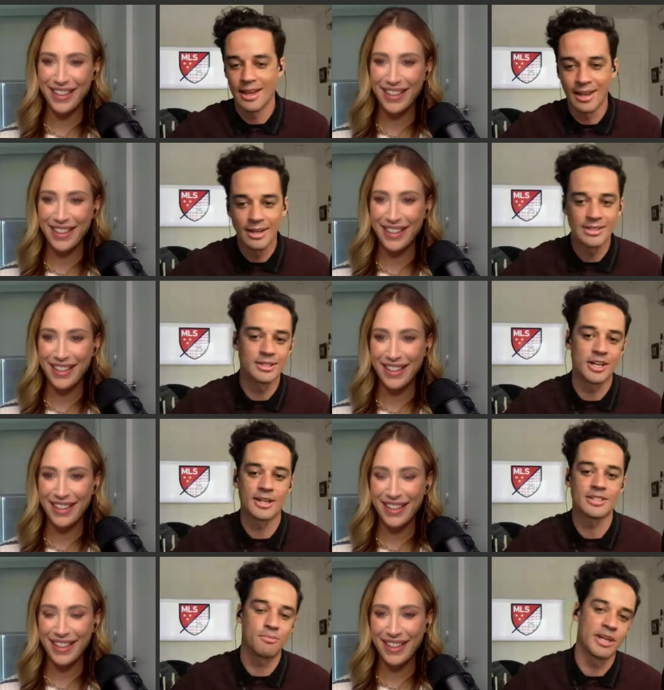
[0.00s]
Speaker 1: it is a
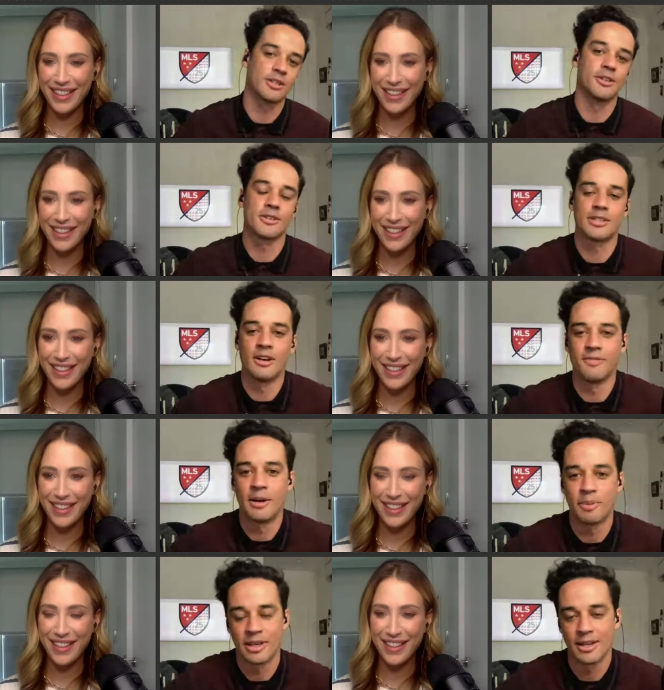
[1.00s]
chance to measure yourself
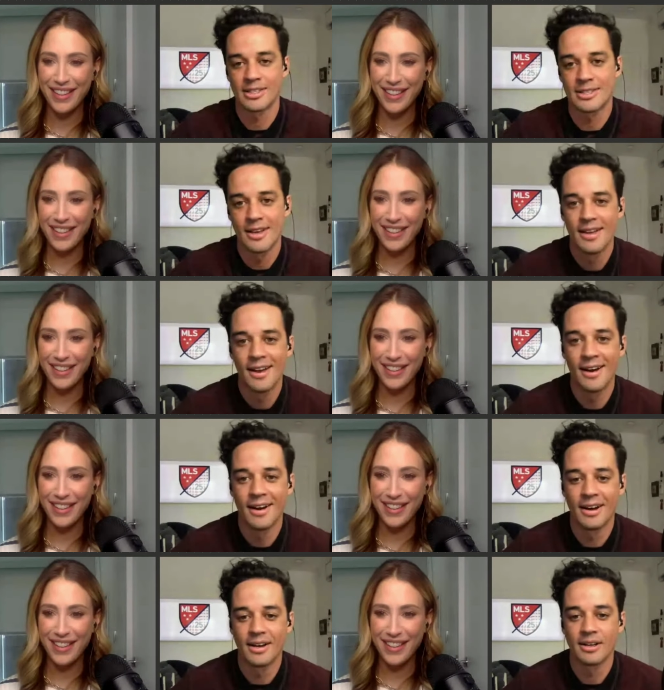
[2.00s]
up against
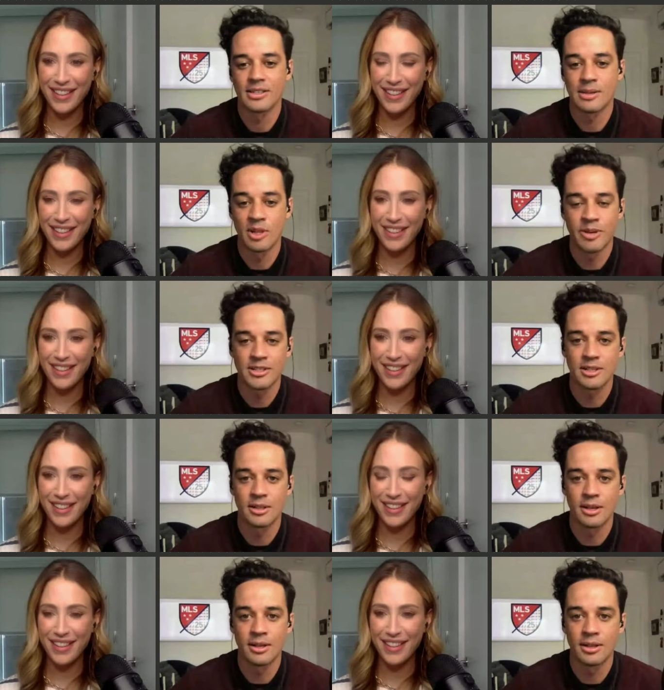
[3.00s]
uh, some of the best
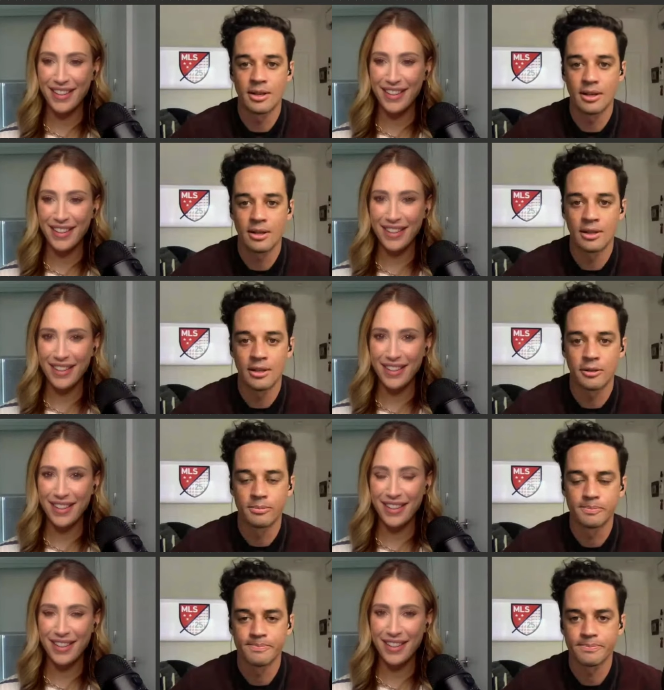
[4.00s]
in the, in the in the league.
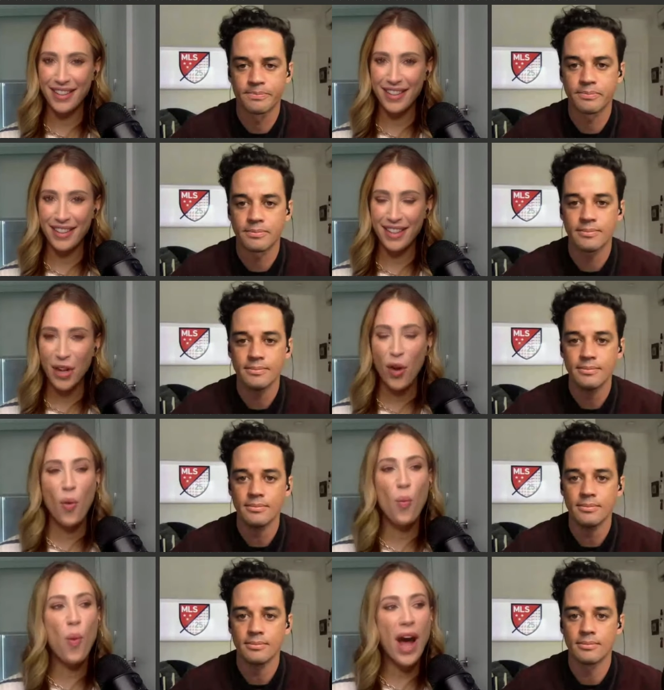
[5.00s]

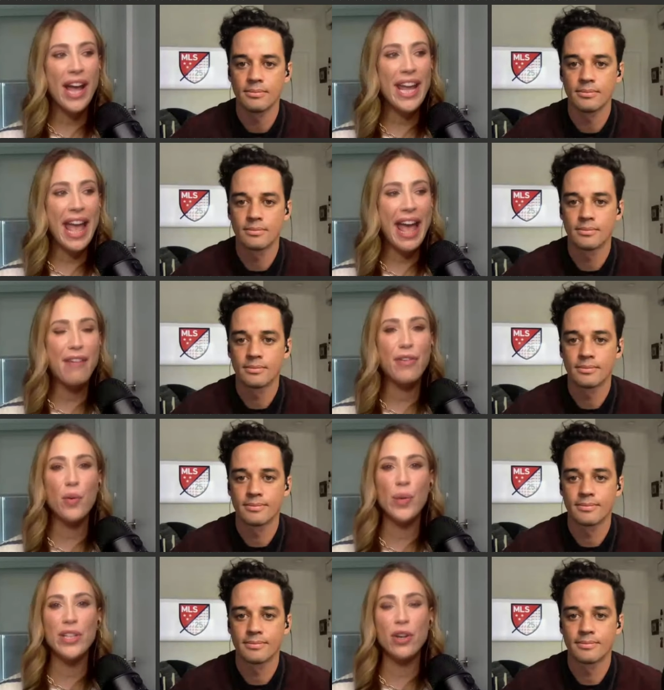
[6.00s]
Speaker 2: Why
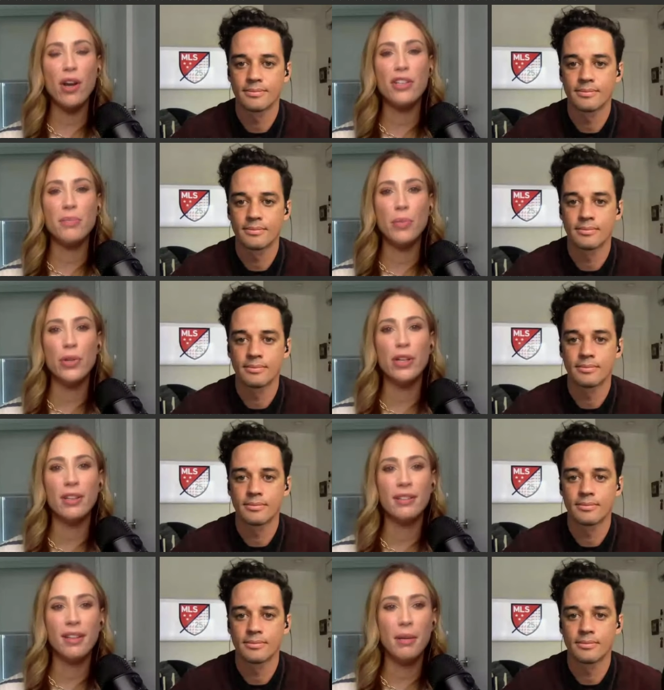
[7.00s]
haven't we talked
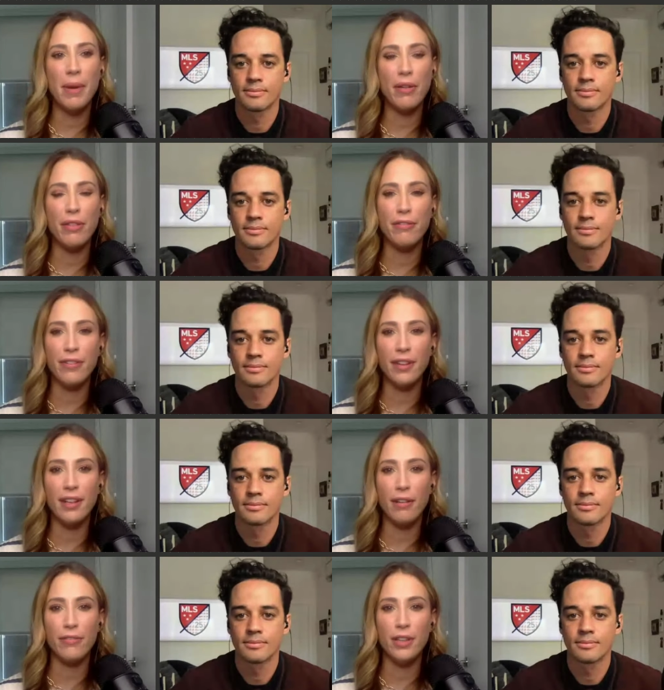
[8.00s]
more about the
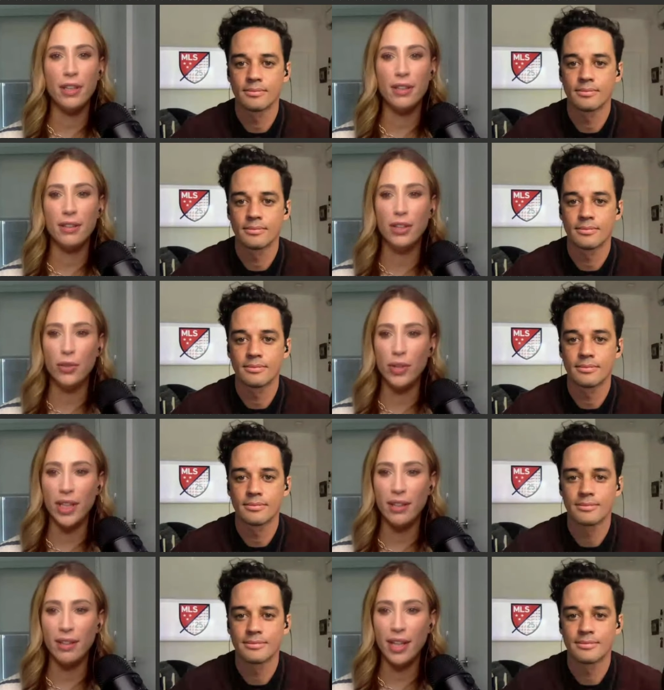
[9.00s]
Philadelphia
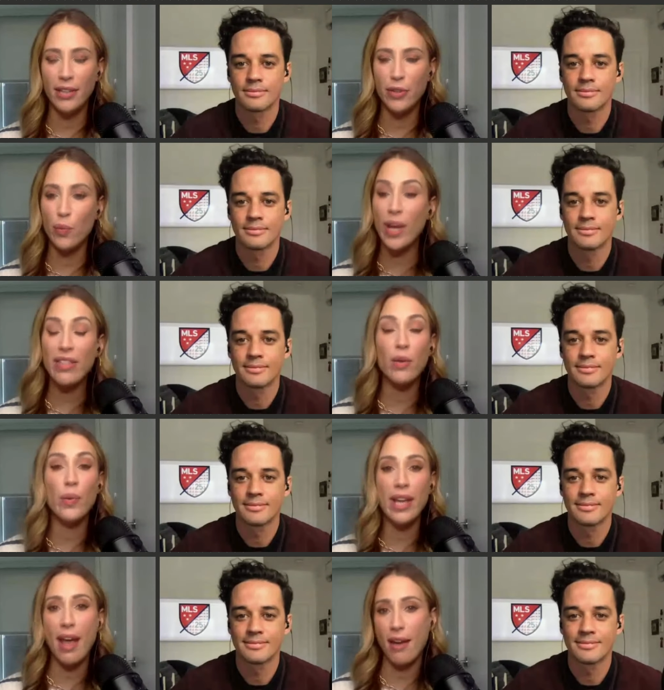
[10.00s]
Union and the way
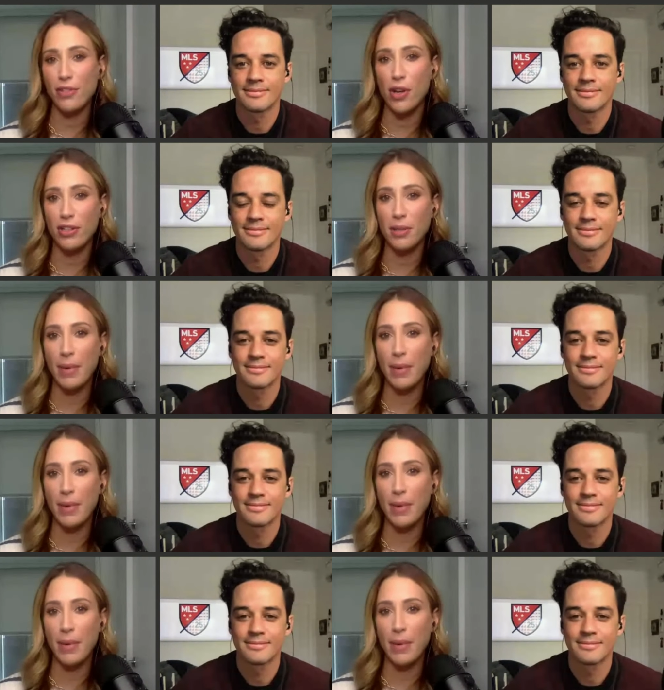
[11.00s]
that we have talked